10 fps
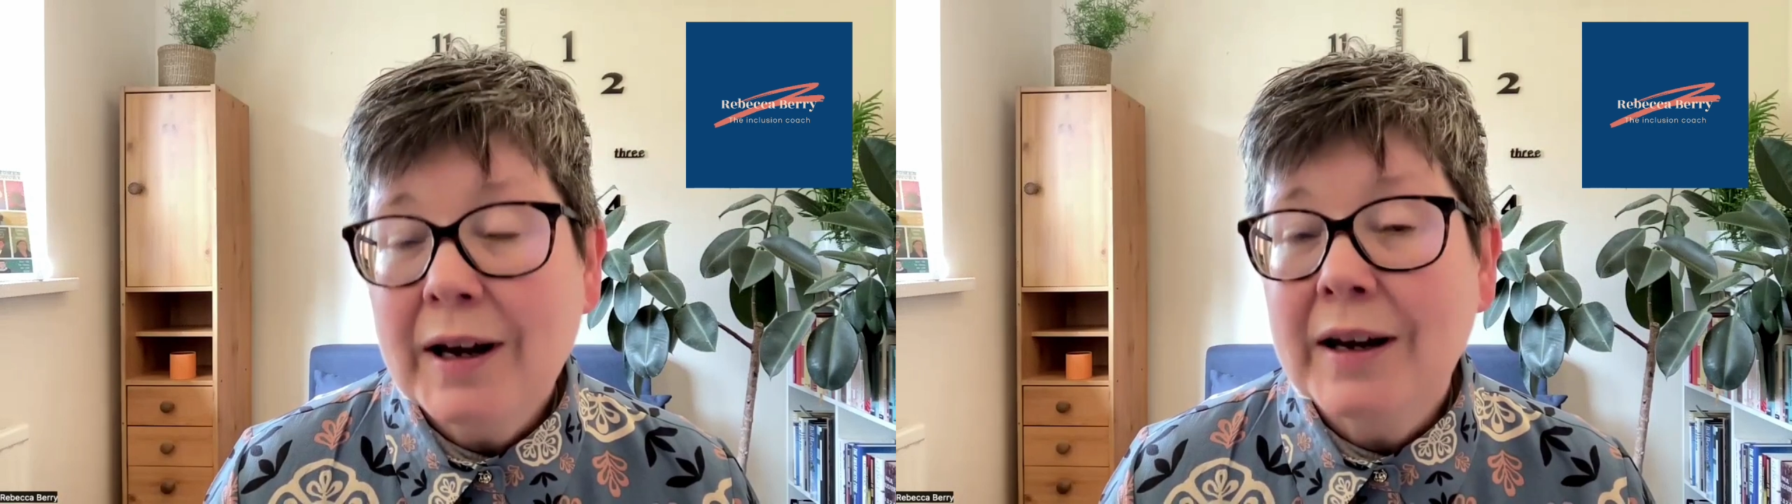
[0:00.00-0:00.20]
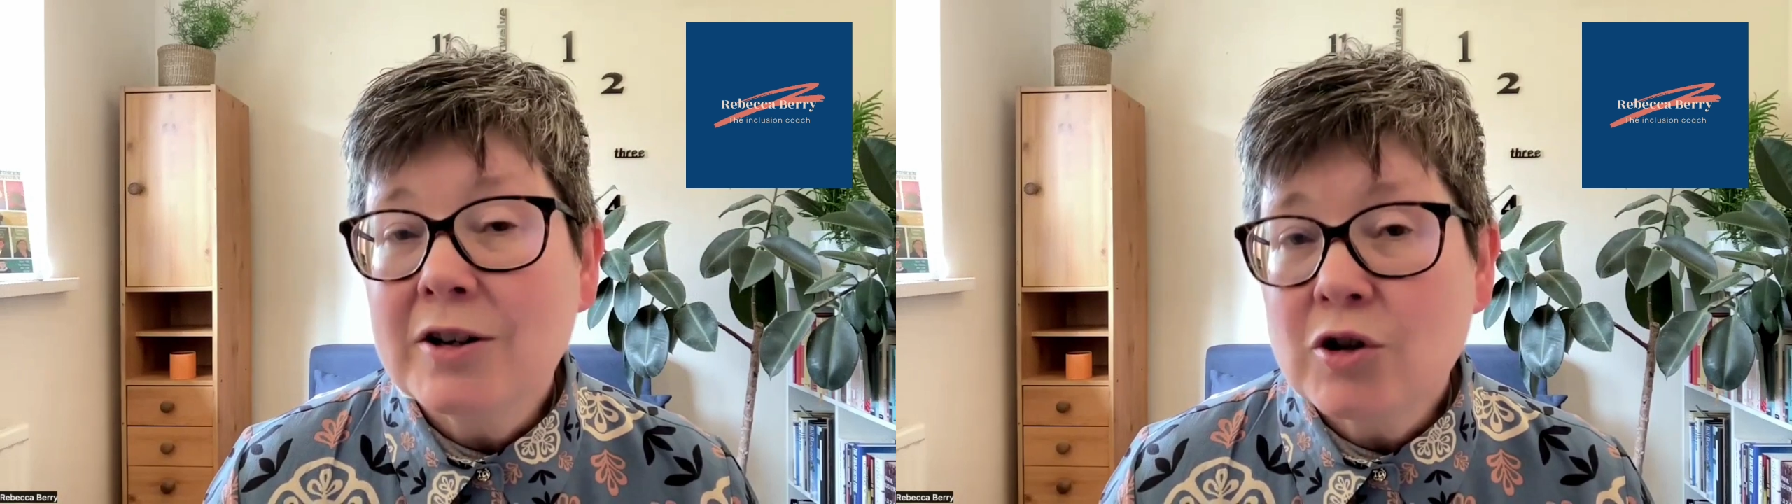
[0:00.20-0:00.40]

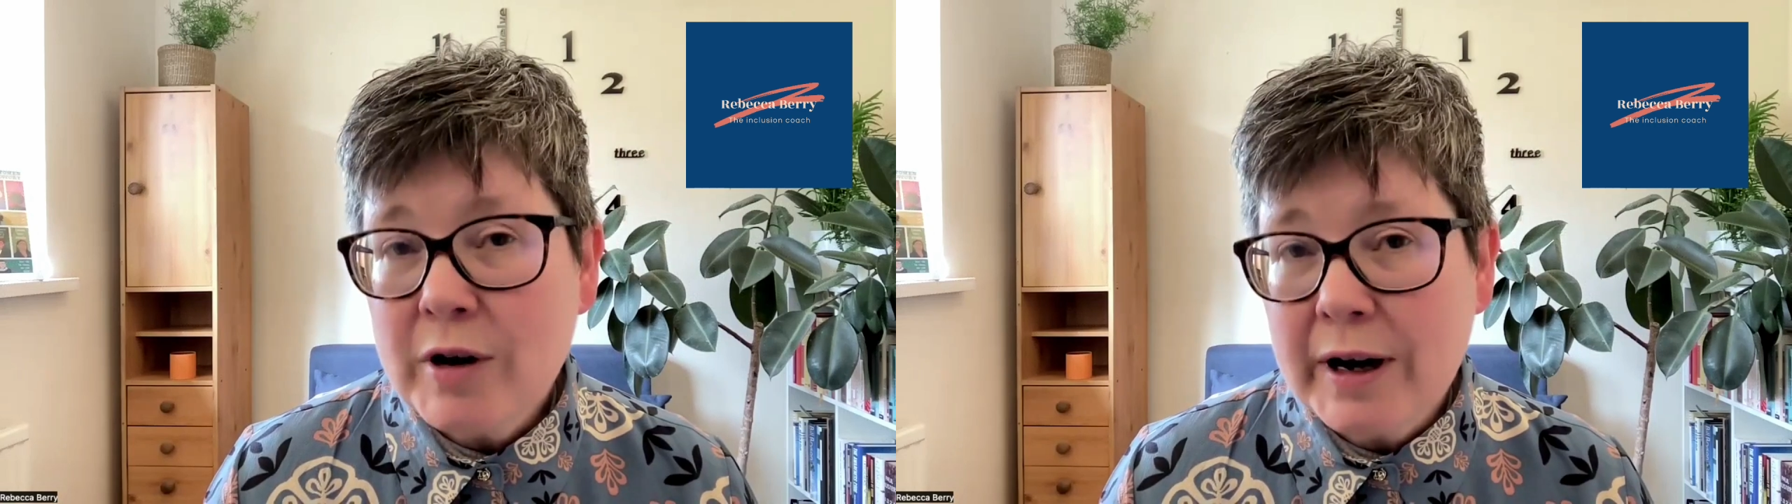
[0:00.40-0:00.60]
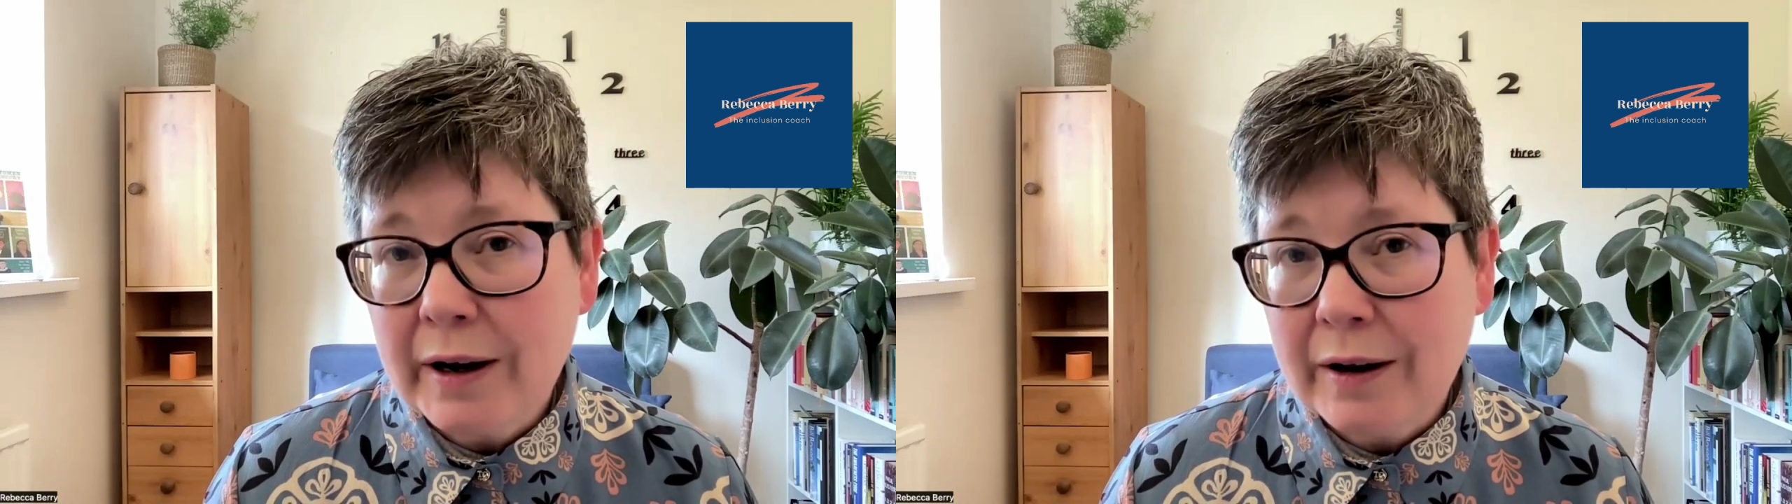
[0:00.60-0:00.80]
in a
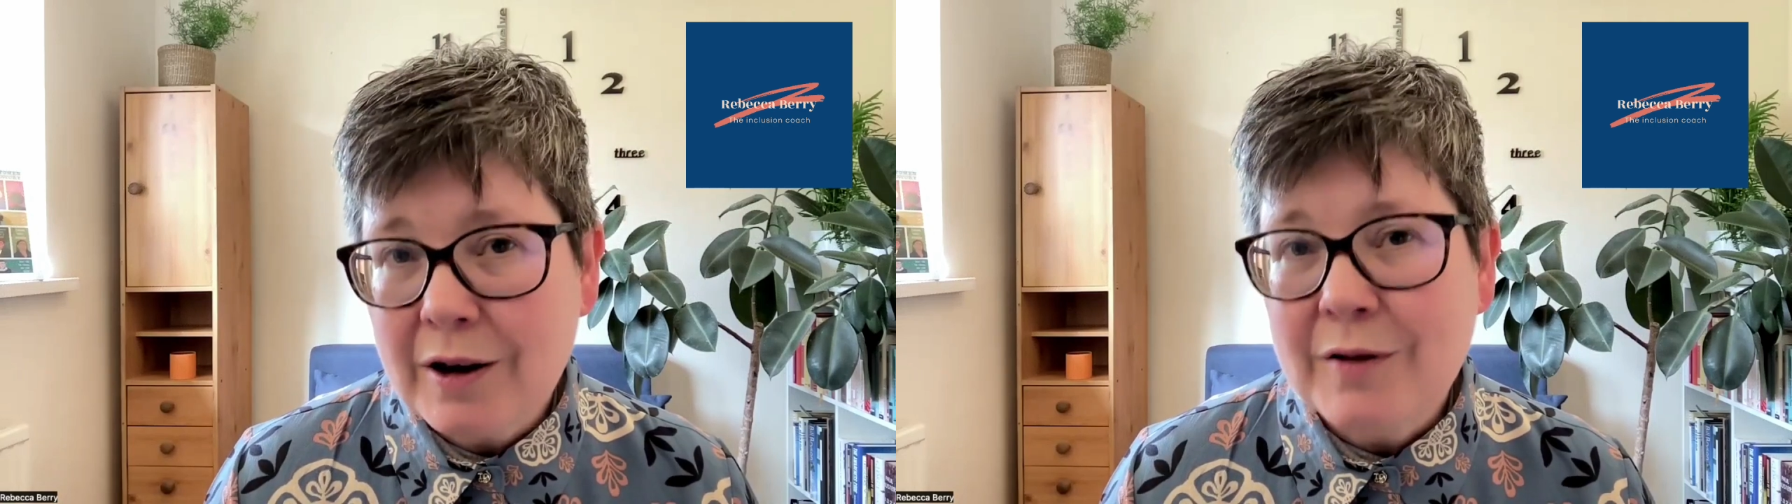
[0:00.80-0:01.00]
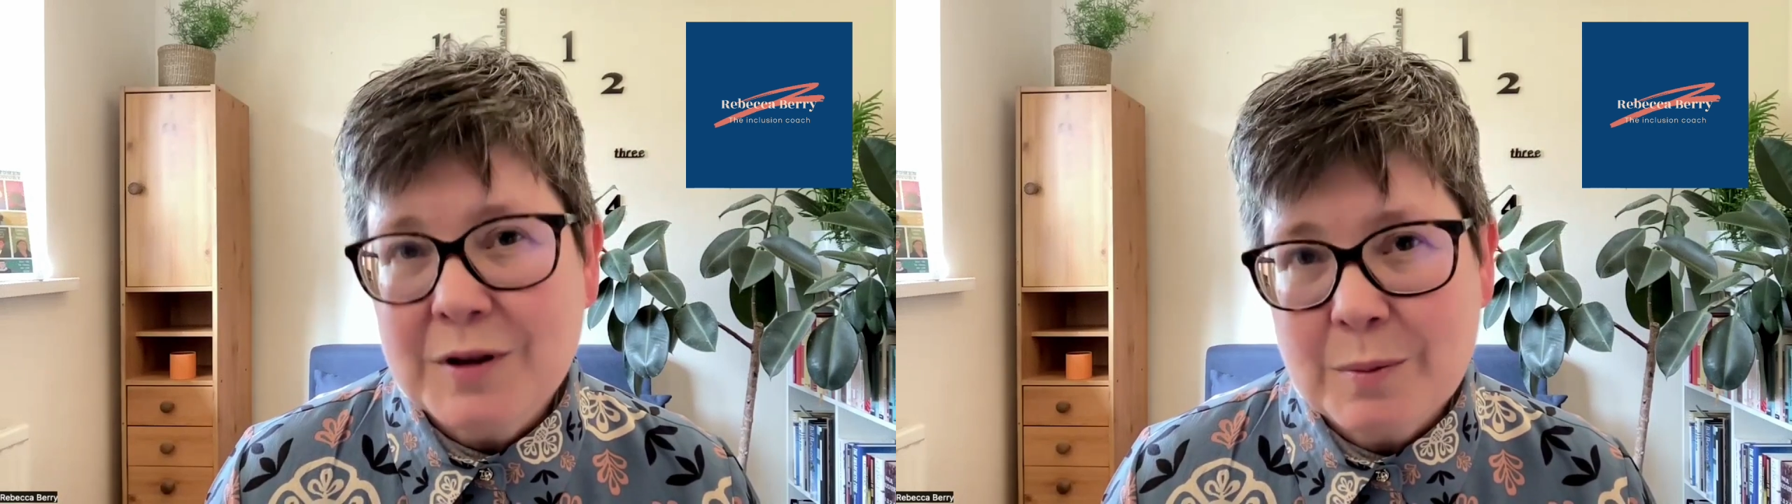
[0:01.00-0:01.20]
string of